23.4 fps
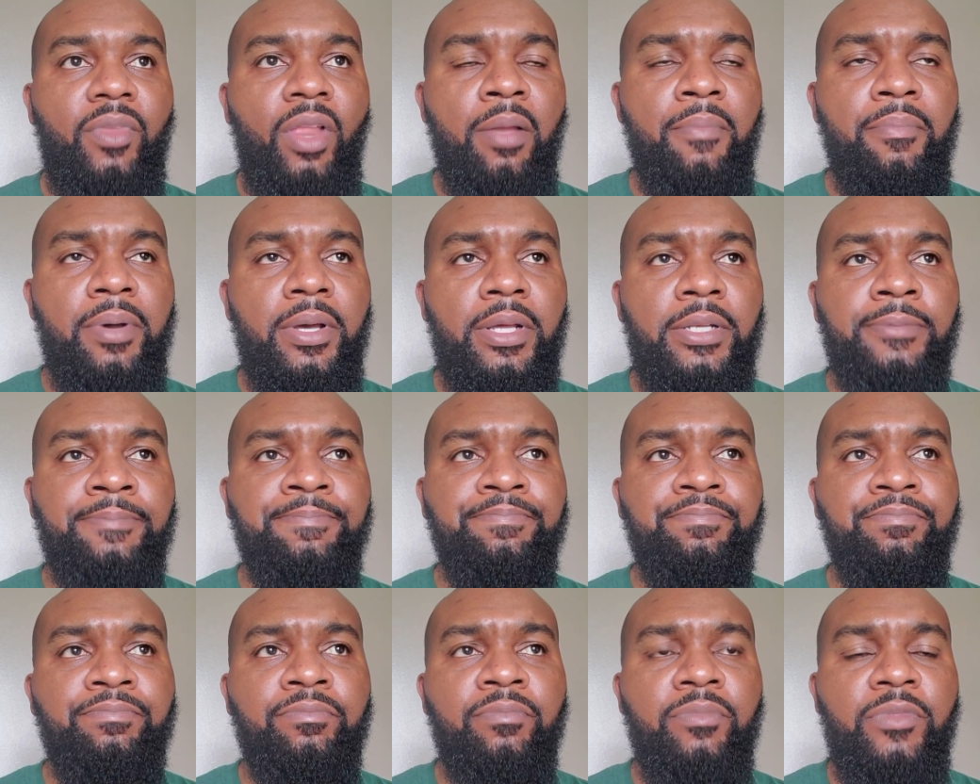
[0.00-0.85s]

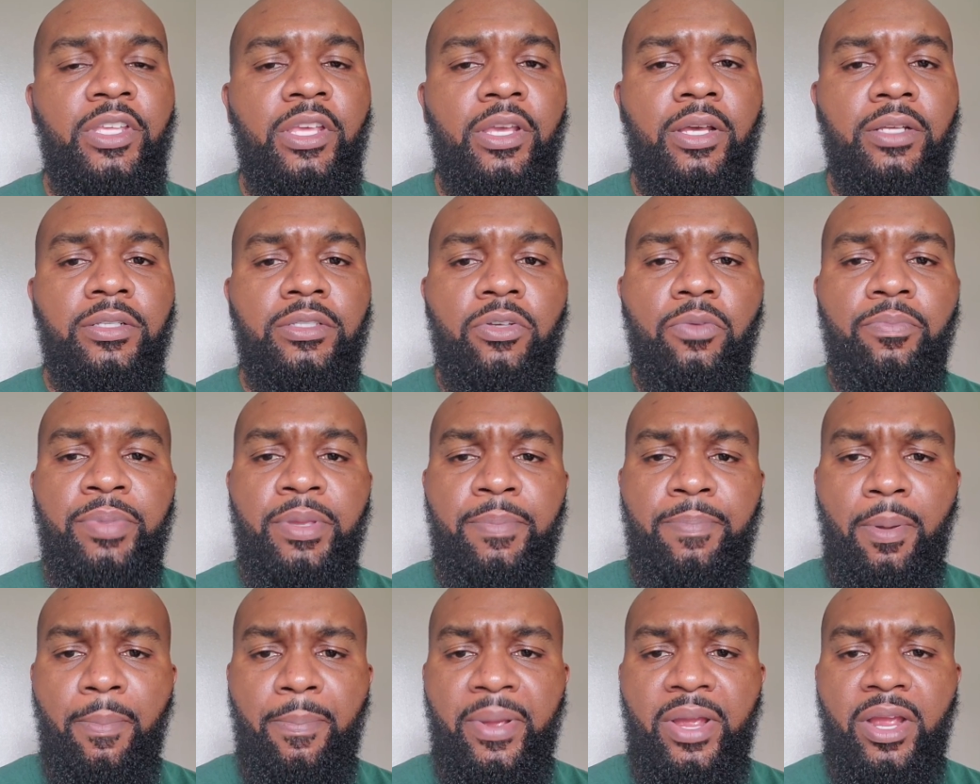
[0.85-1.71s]
But yeah, so be
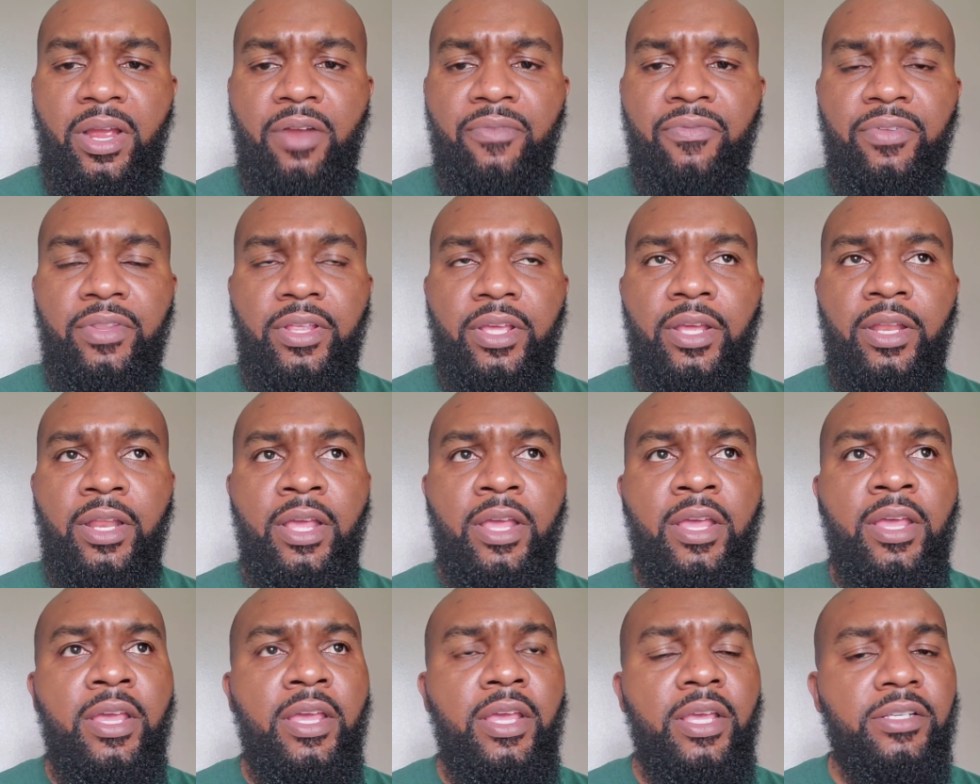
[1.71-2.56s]
prepared for that.
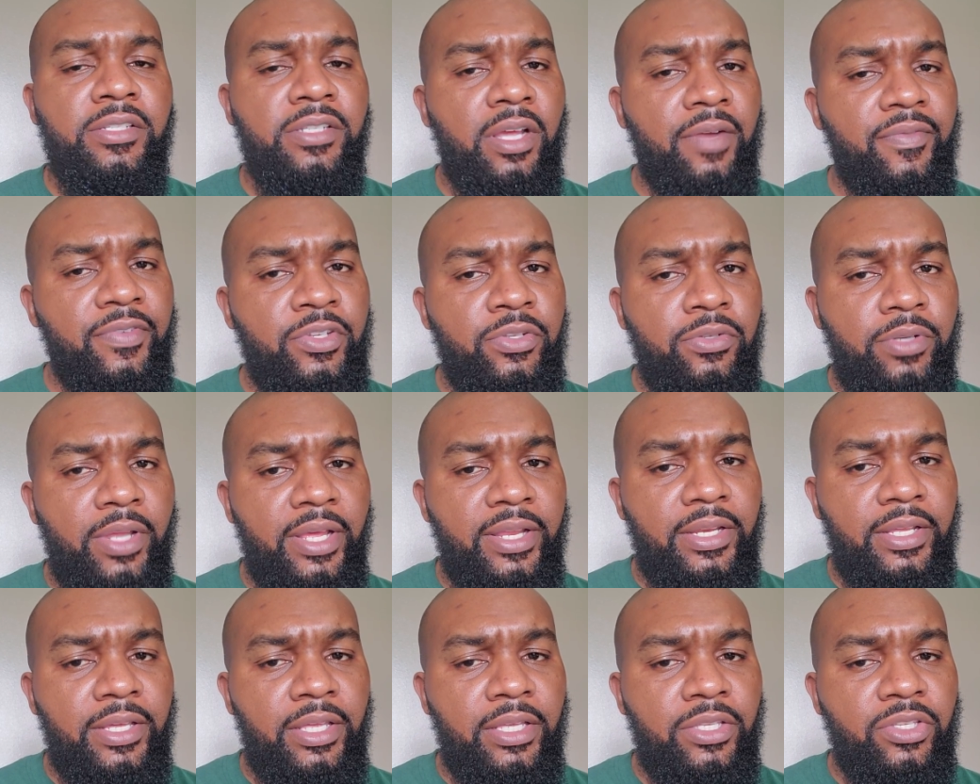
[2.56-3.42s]
It's never too late
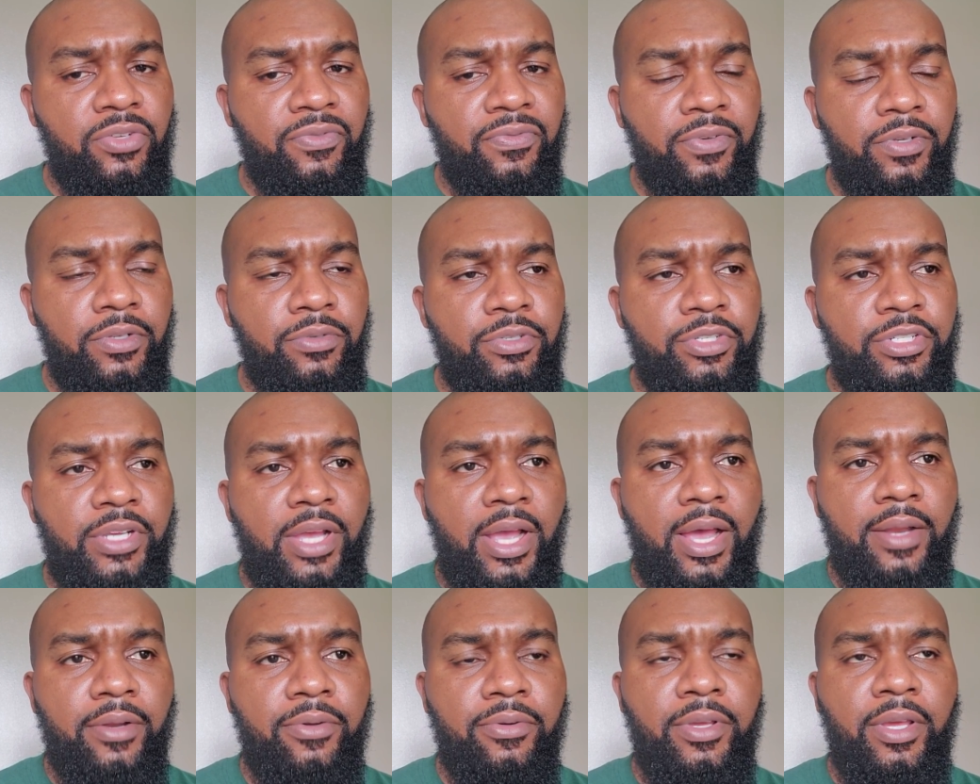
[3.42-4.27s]
to get your flu
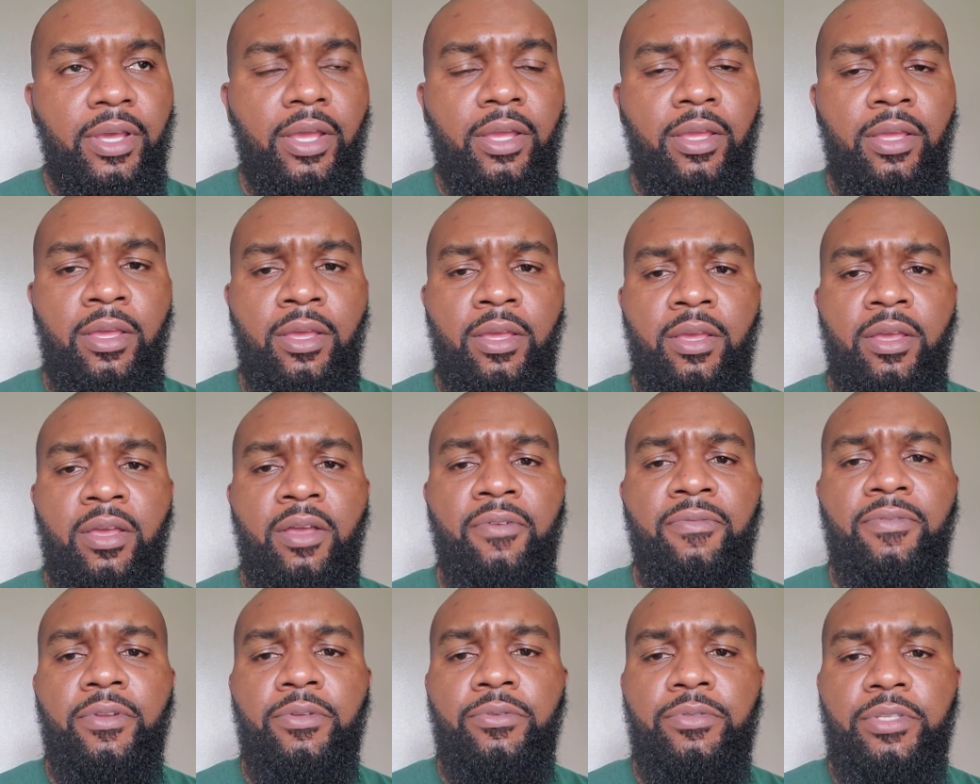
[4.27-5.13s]
shot, okay?
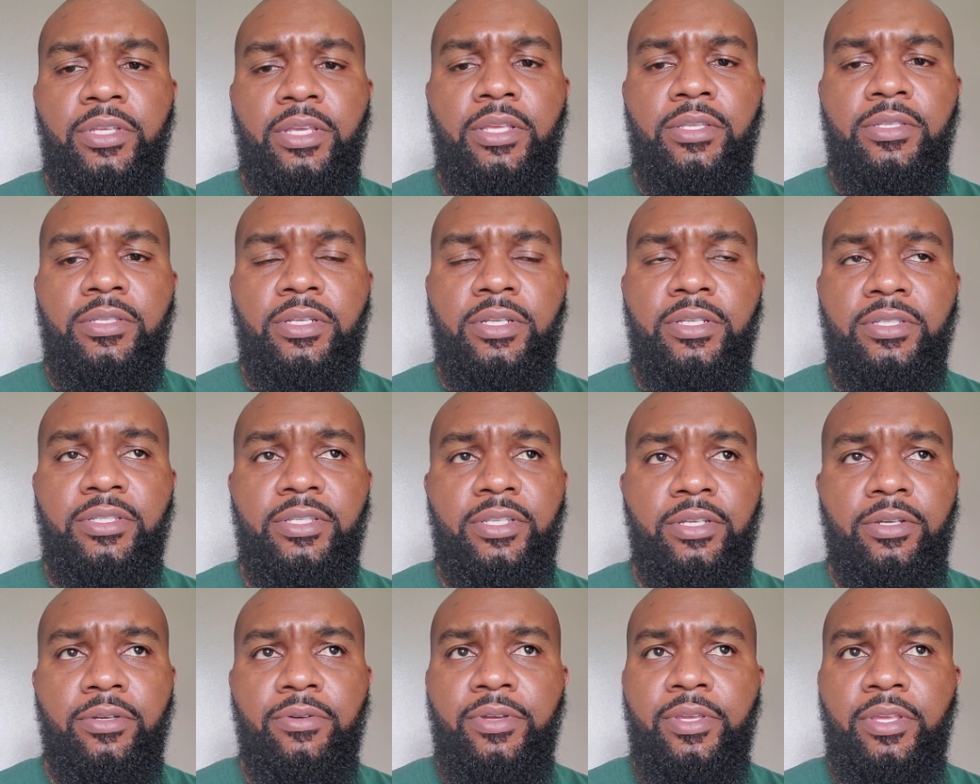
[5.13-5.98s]
Flu season is
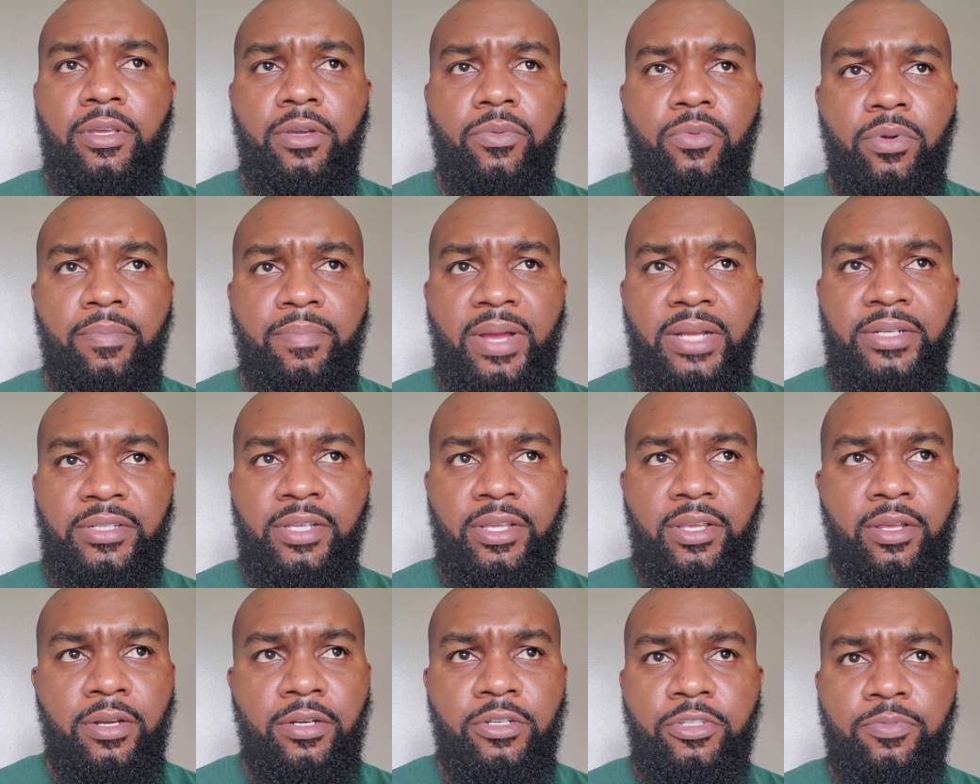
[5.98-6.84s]
still here. We're about to
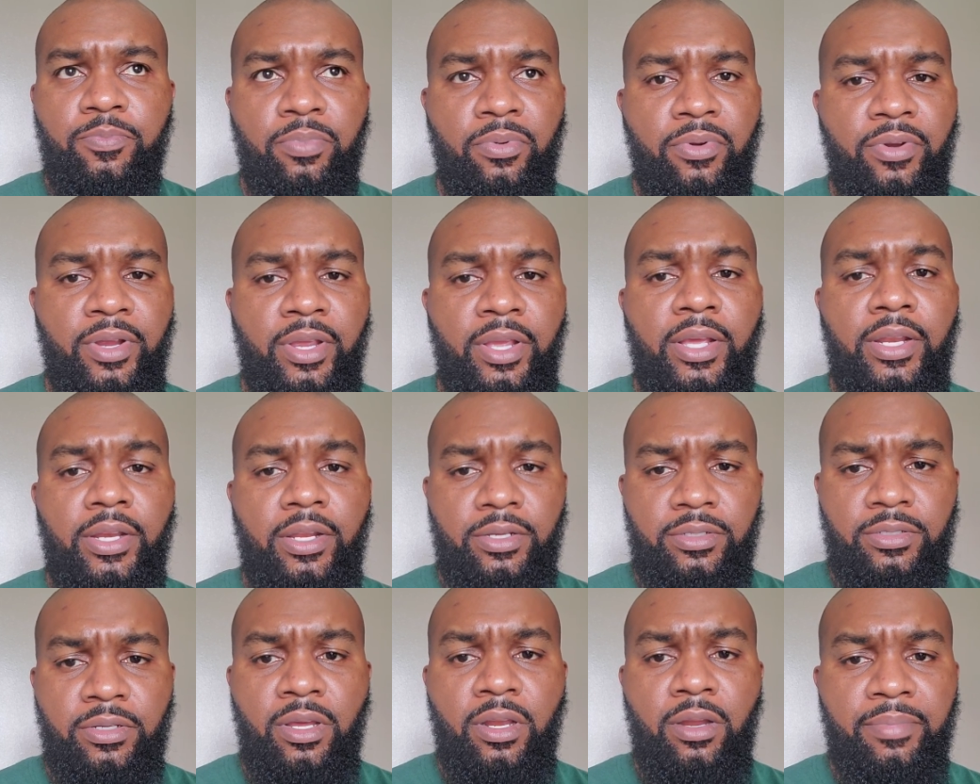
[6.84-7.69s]
enter spring, and
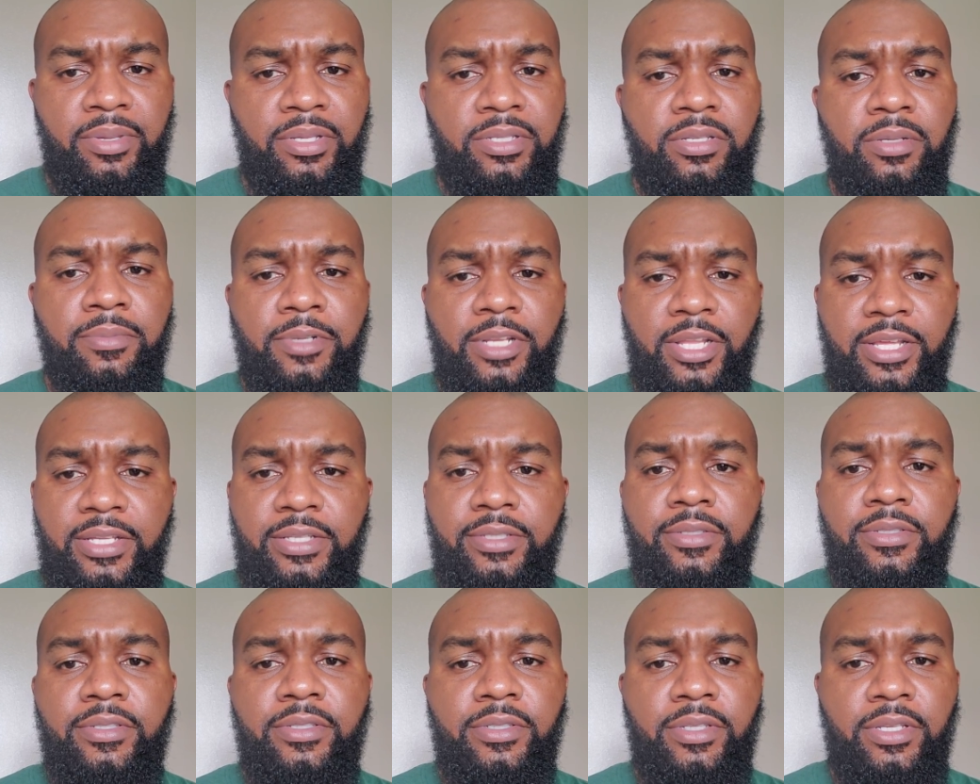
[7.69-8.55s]
there's going to be some
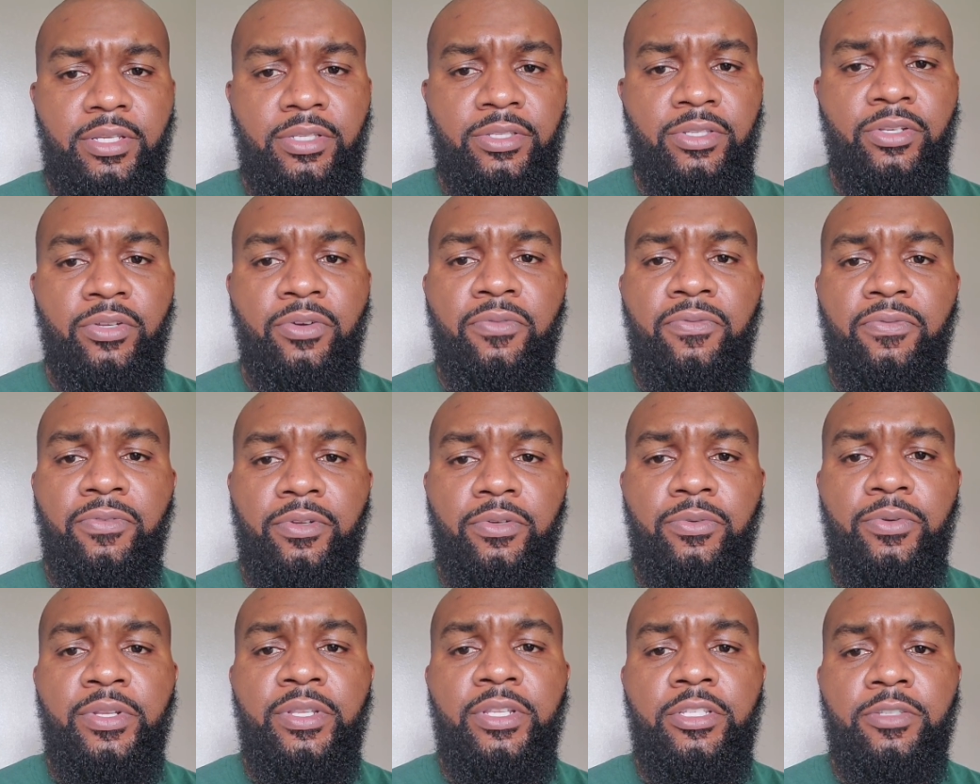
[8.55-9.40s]
late seasonal
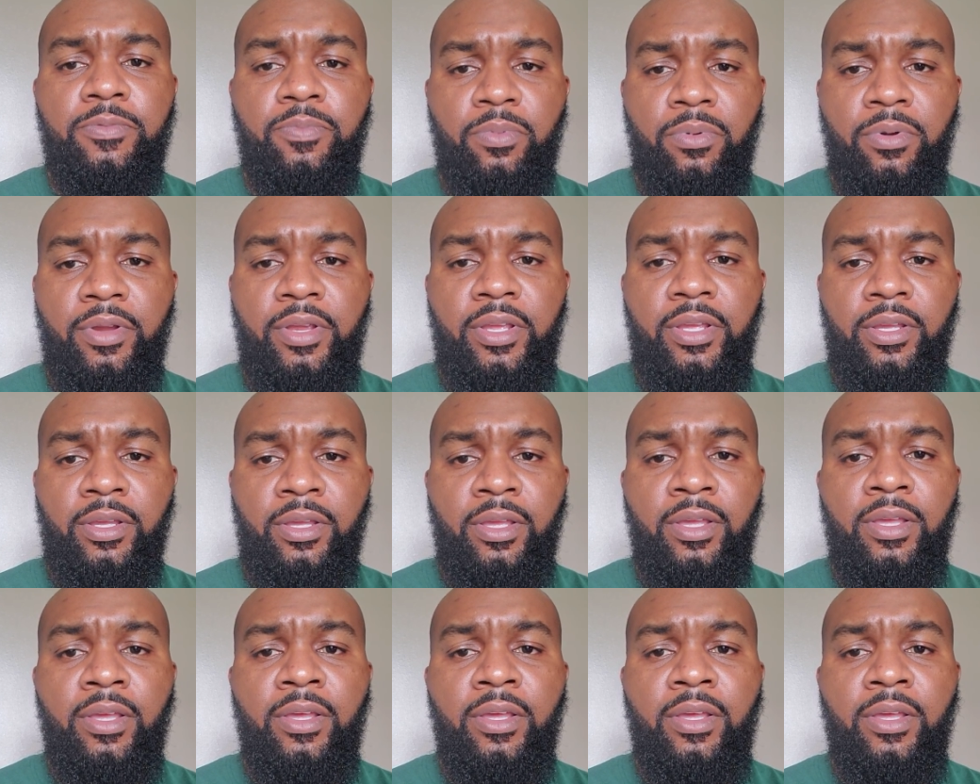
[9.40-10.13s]
flu in the spring.